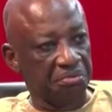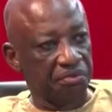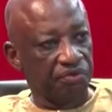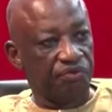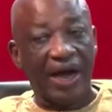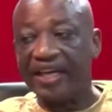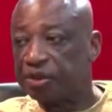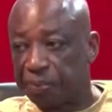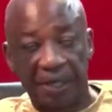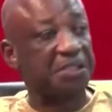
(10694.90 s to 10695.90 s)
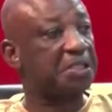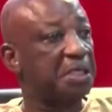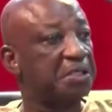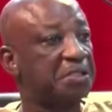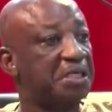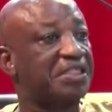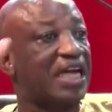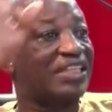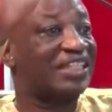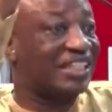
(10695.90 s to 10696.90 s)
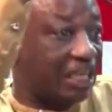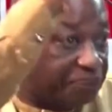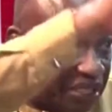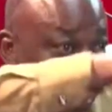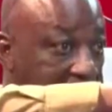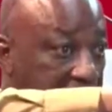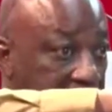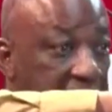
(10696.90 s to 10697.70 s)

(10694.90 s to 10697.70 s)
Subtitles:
Vice President is acceptable